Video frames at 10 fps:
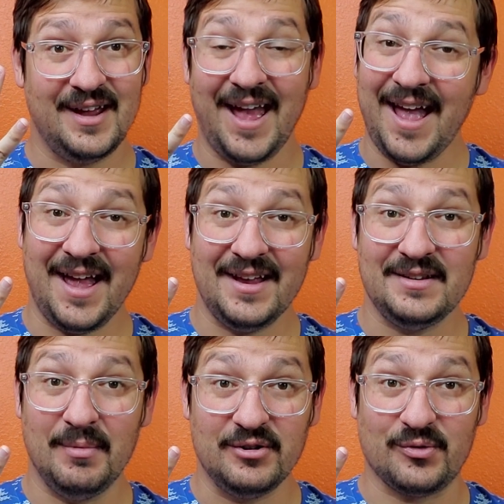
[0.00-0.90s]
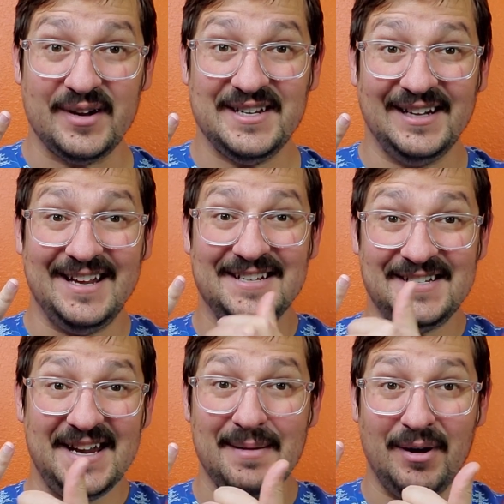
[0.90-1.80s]
and most recently
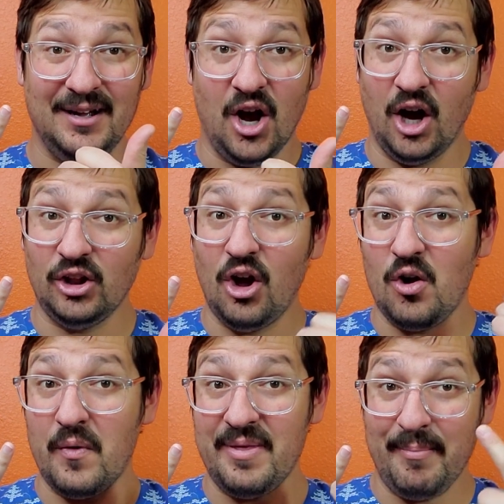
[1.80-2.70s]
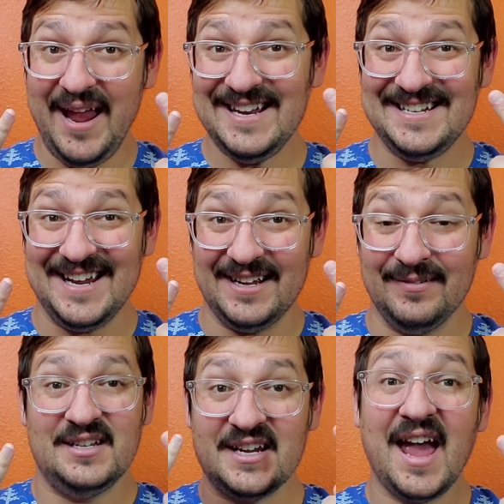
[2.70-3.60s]
cinema, along with painting,
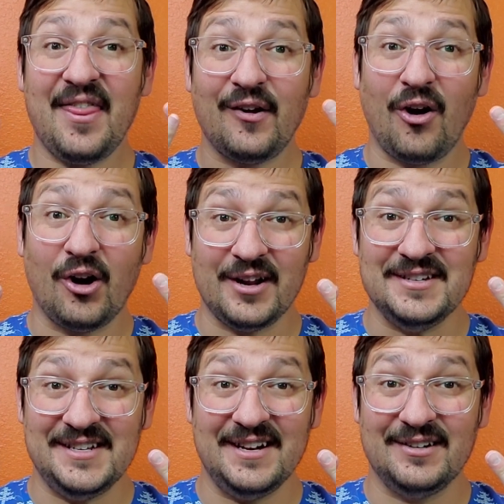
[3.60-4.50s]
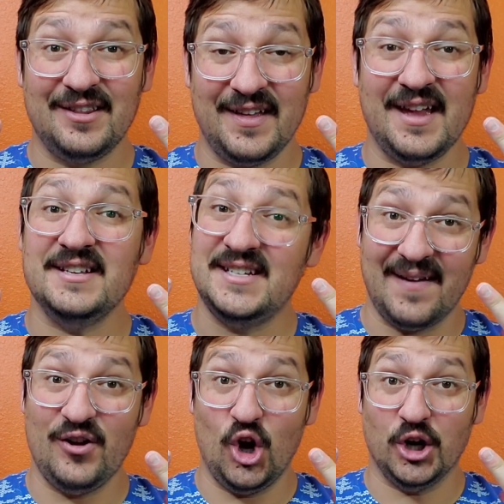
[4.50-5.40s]
together are considered the
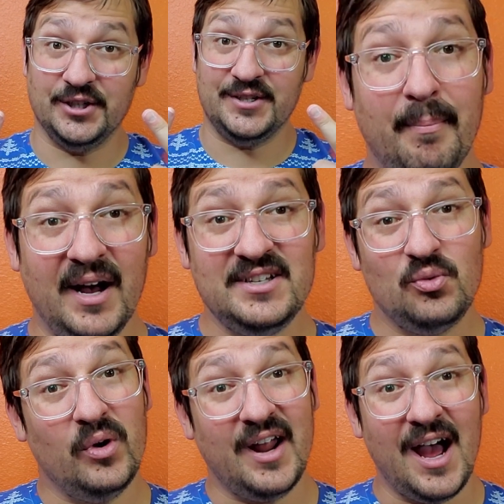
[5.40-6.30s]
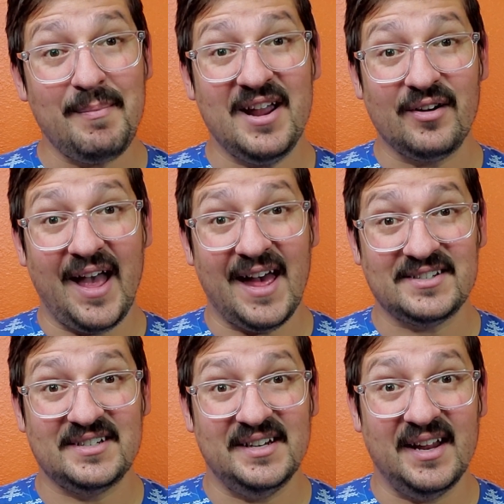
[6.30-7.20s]
7 arts. But what I'm here to
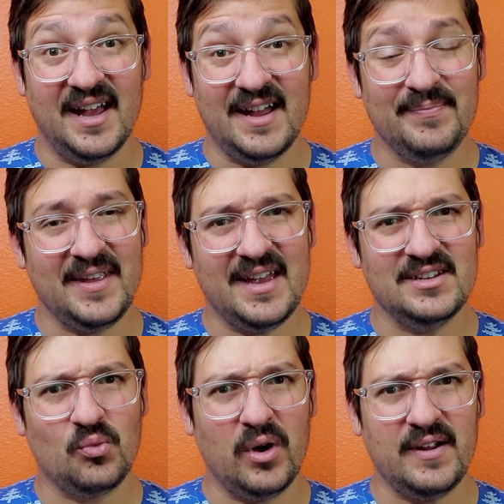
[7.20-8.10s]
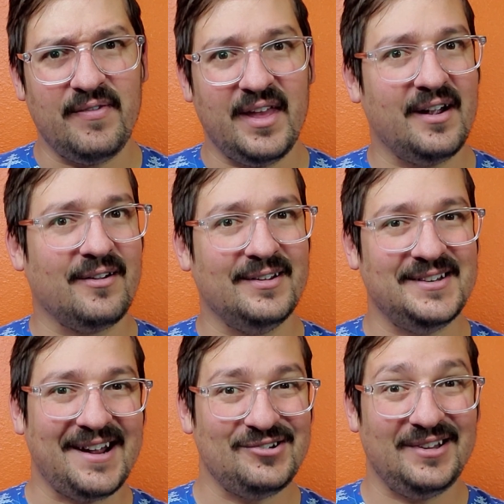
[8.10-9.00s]
ask today is, what if there is
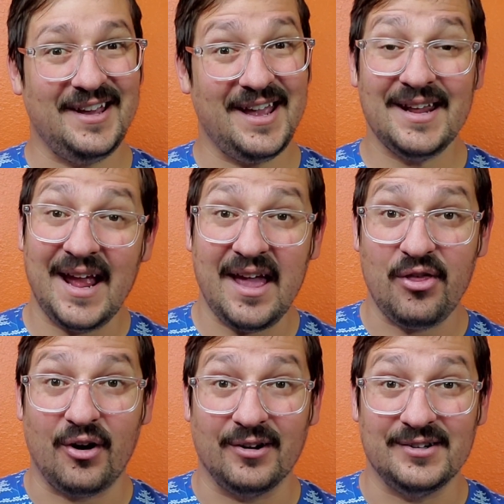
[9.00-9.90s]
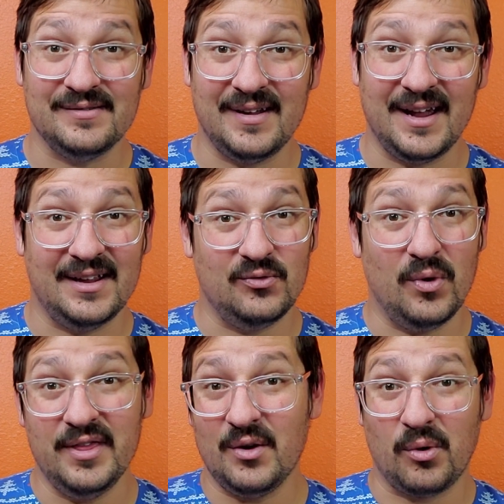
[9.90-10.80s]
actually an 8th art, and
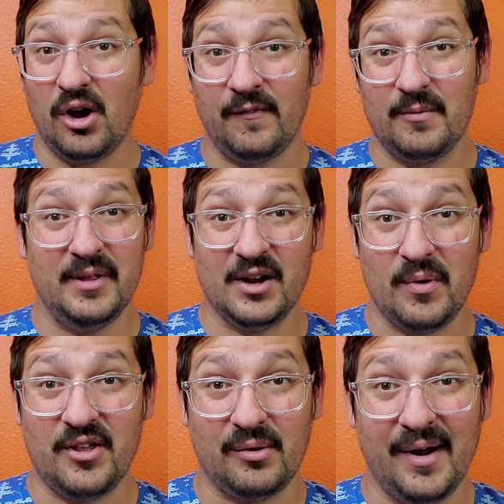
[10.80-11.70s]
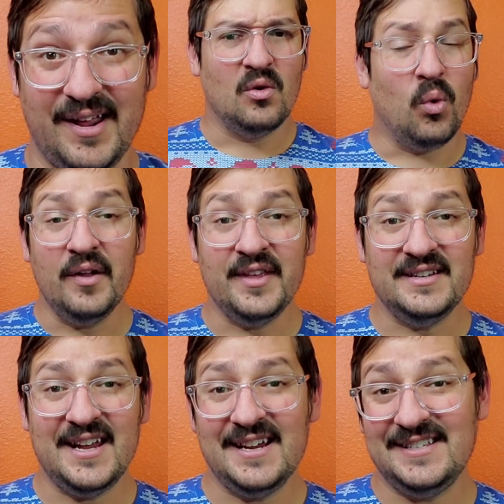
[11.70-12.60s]
one that we're all familiar with already? One that
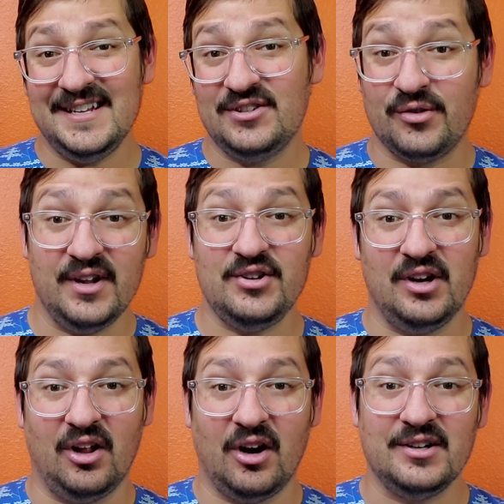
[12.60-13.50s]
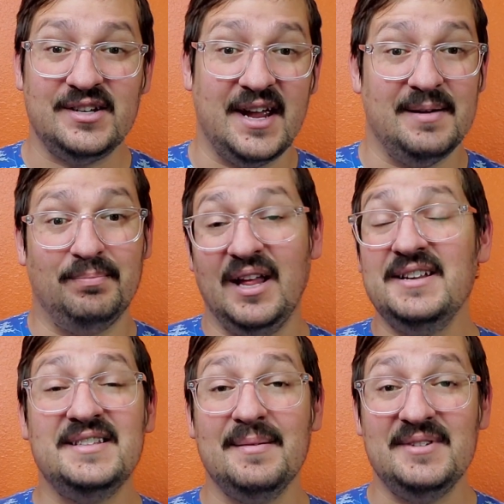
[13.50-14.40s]
takes these traditional arts and
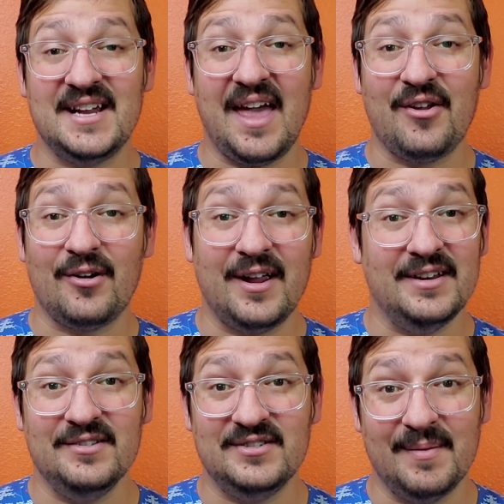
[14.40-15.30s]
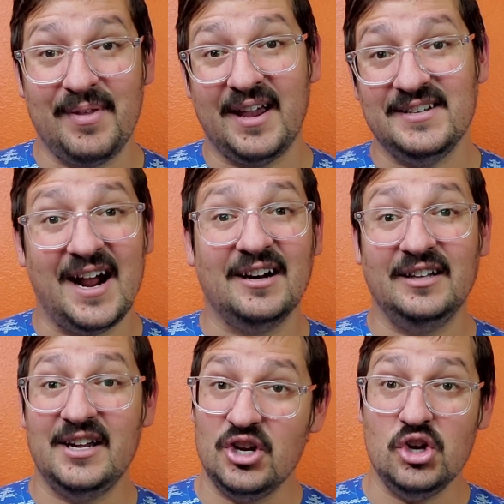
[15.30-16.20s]
blends them together into something
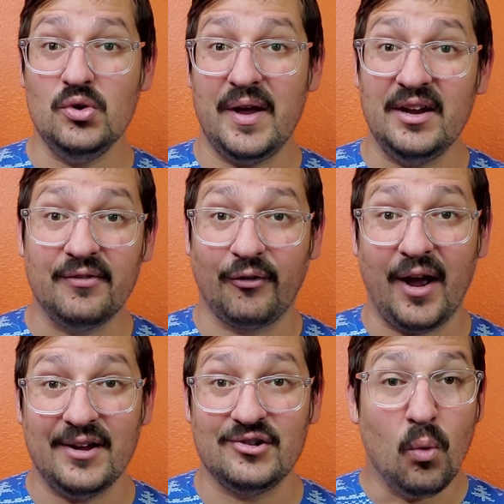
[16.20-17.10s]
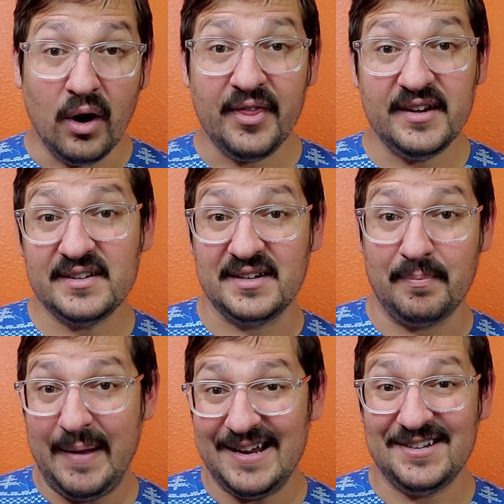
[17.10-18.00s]
entirely new and fresh. One that doesn't
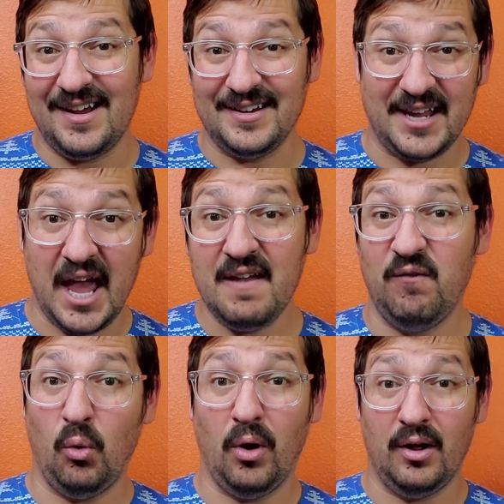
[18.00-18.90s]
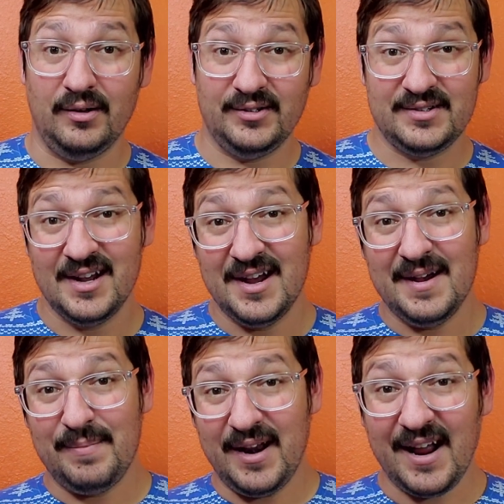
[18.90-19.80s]
paint on cave walls,
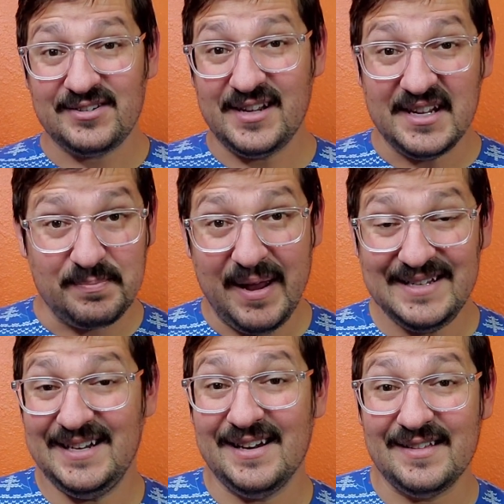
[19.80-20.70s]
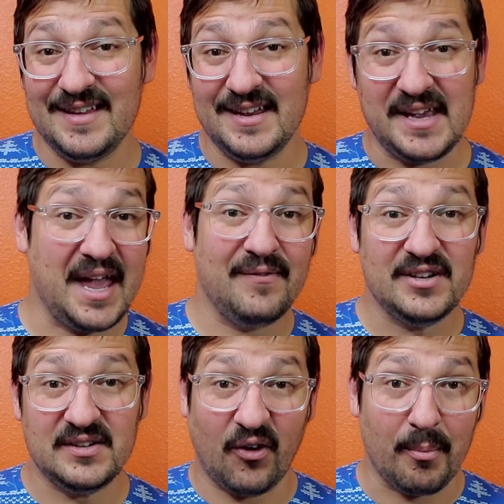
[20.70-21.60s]
but actually is painted on the canvas
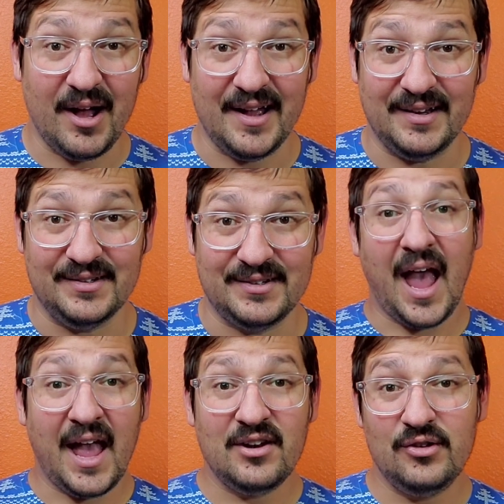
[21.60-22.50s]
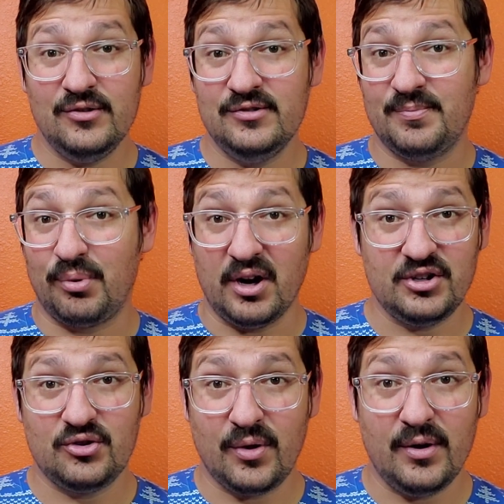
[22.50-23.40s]
of our minds, and whose
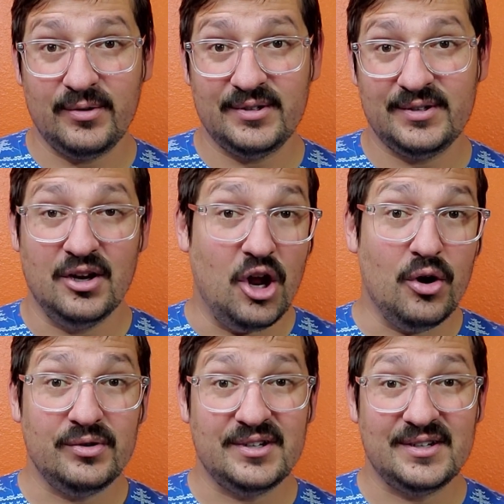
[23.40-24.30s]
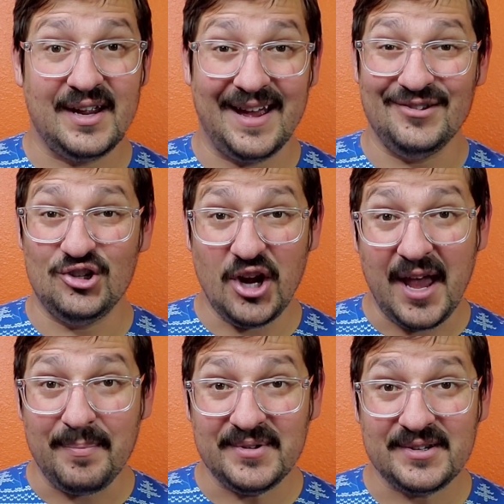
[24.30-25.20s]
brushstrokes, notes, and
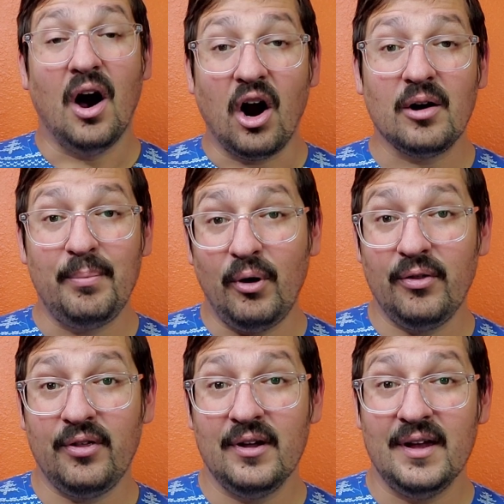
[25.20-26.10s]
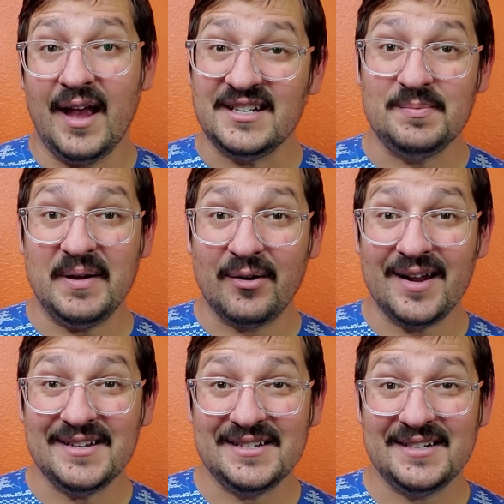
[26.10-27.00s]
shapes are both
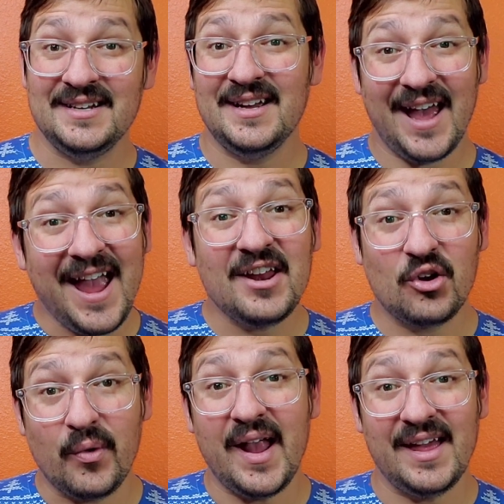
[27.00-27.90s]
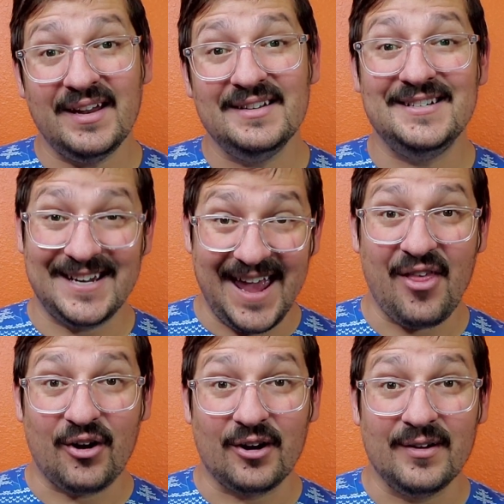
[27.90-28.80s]
experienced and created
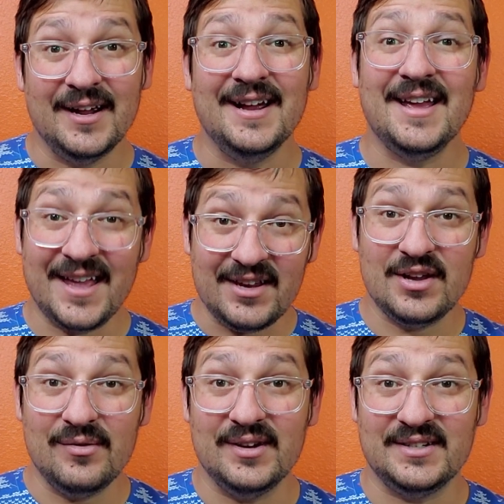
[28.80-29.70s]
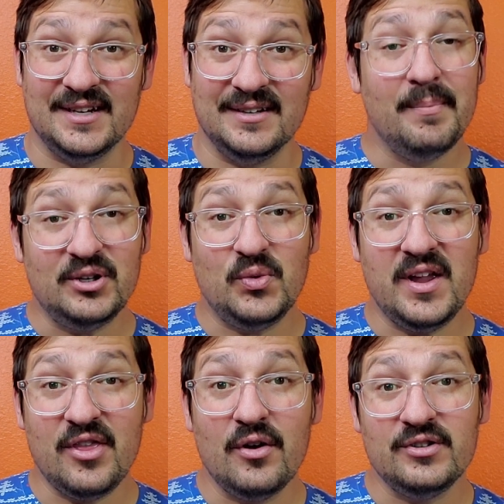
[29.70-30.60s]
together in unison between
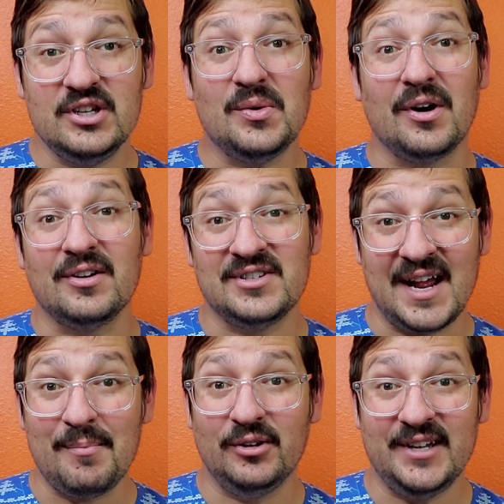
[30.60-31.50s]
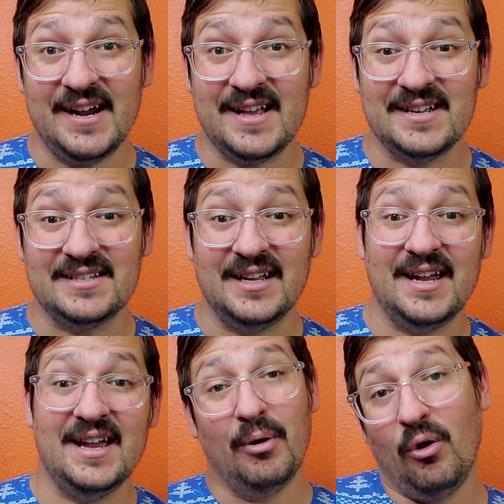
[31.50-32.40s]
those who are
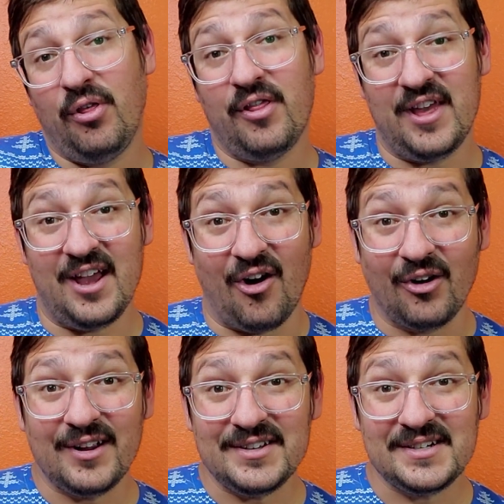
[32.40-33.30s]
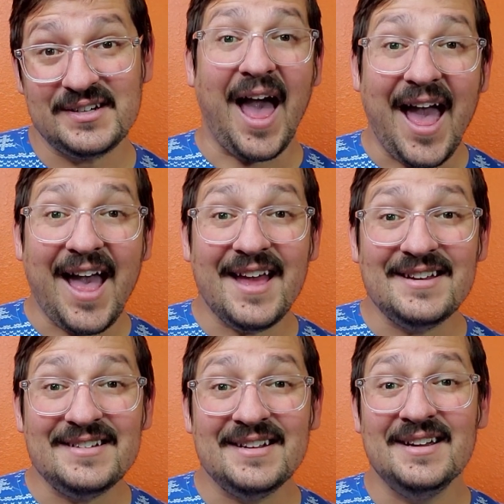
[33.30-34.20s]
simultaneously both the artist and